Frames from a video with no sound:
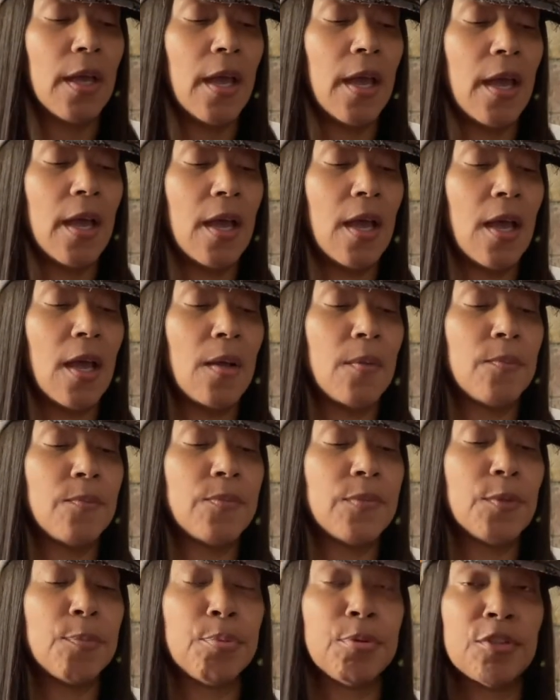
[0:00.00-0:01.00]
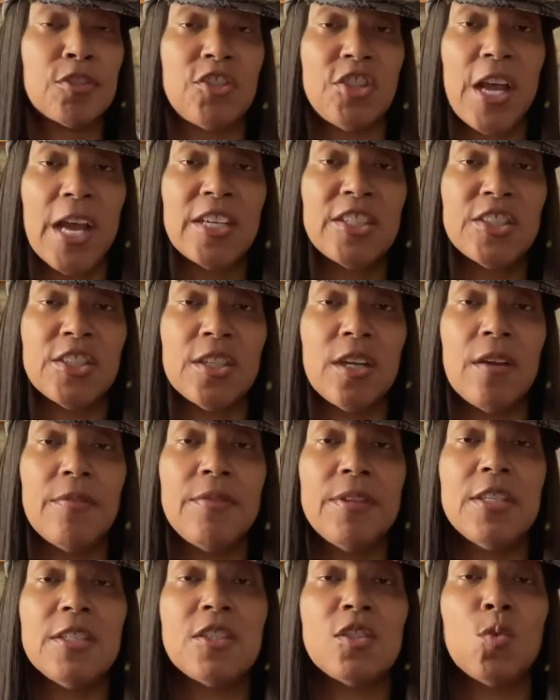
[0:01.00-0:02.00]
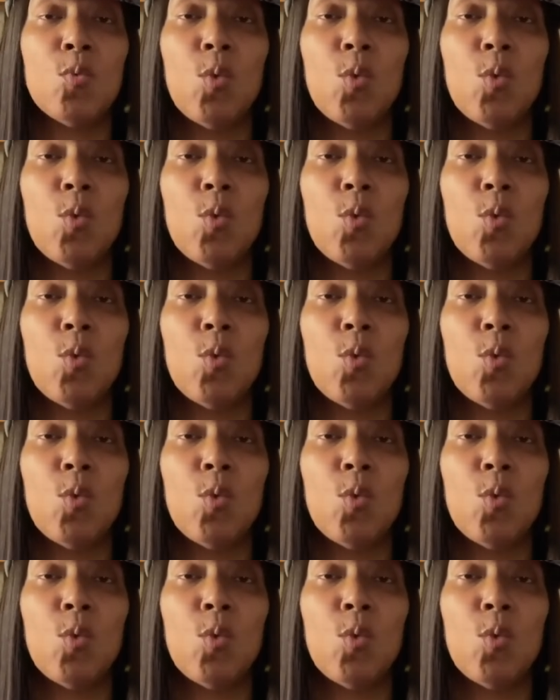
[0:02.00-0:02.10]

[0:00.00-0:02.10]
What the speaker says: The projection of this,